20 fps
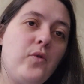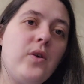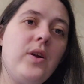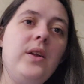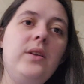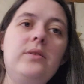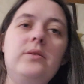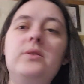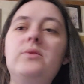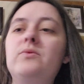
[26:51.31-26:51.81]

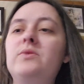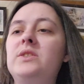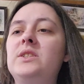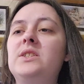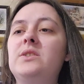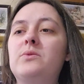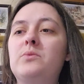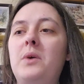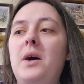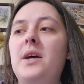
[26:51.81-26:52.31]
green, which
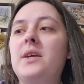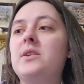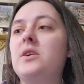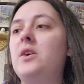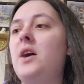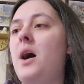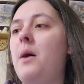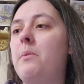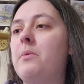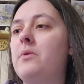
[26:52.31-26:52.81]
is why it's
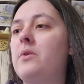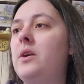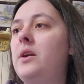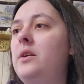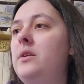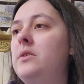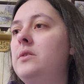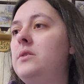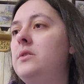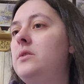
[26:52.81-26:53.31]
called apple
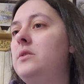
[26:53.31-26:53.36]
green.